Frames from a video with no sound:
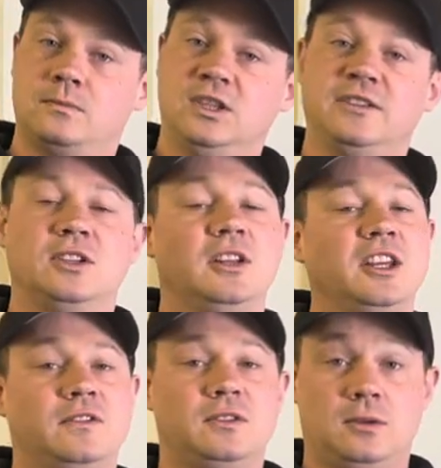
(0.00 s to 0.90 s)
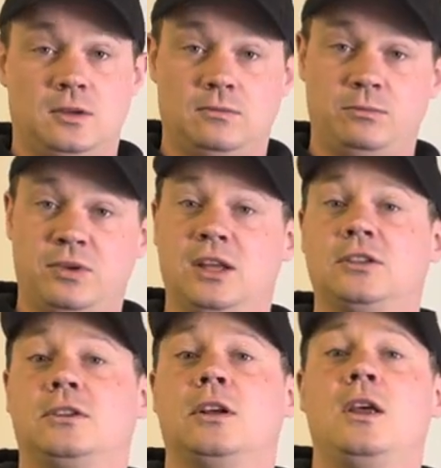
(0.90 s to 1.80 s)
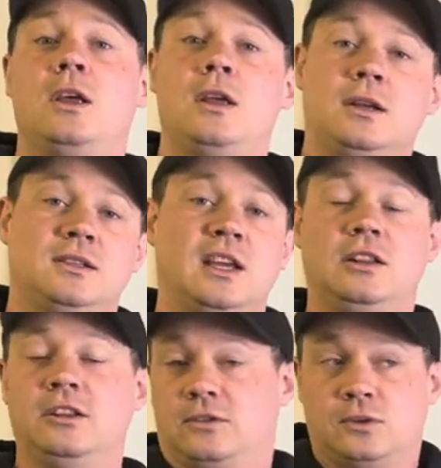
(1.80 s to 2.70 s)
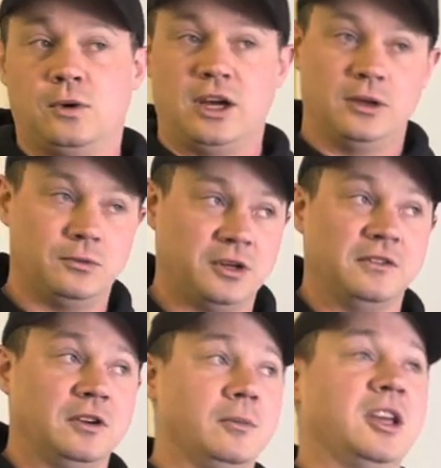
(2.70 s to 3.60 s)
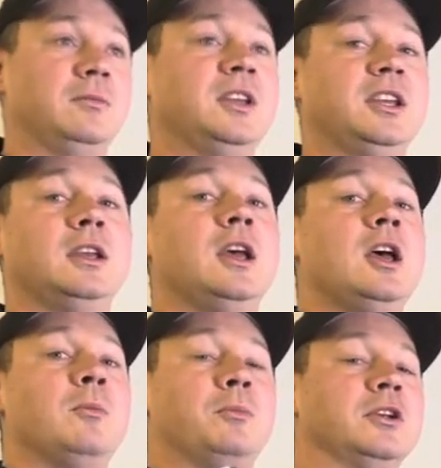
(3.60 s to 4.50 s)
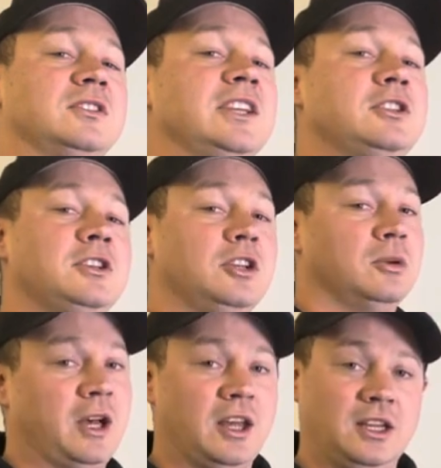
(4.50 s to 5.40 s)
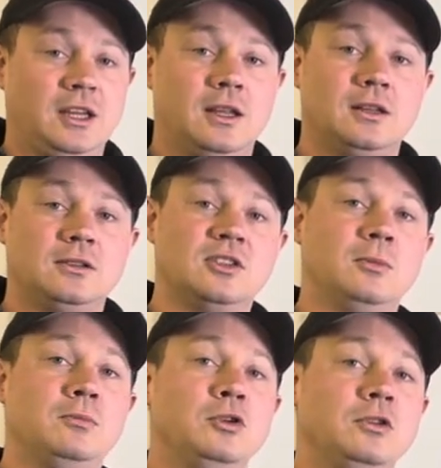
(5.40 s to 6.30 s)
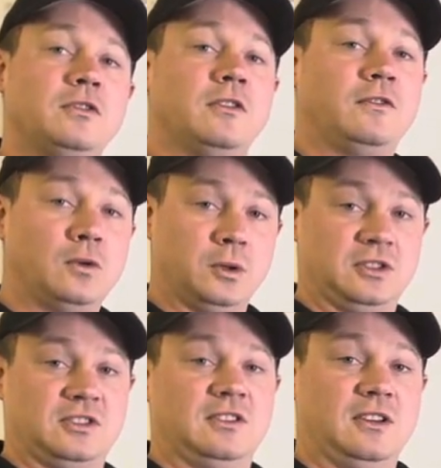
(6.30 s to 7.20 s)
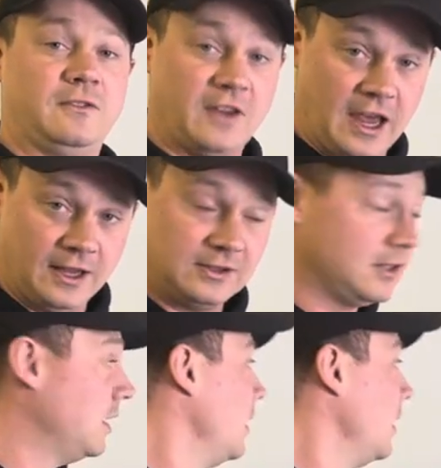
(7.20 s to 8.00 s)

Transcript: lift to lift, bench, deadlift, squat, whatever it might be, but you're teaching your body to move force fast.